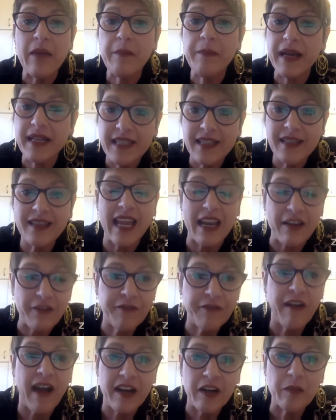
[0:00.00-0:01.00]
But that
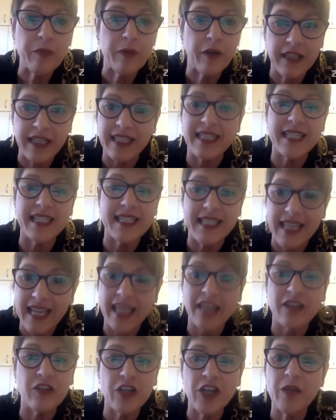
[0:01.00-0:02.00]
final product is
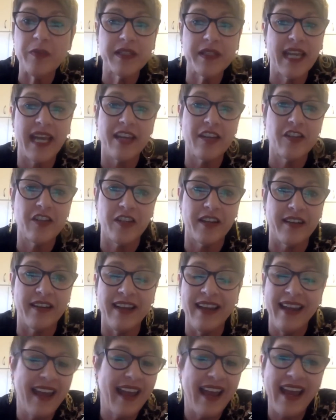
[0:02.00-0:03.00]
their
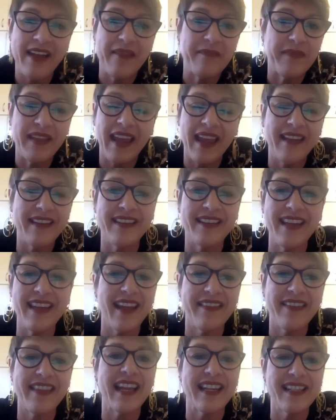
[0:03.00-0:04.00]
interpretation. Um, and
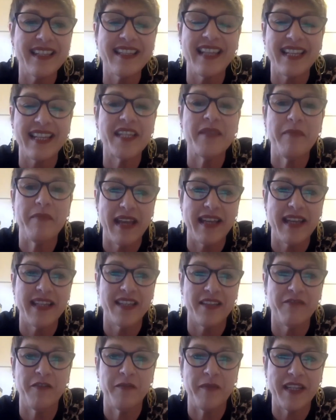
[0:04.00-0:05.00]
and that, that's
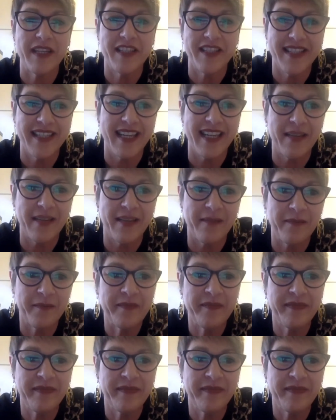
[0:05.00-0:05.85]
amazing for me to see.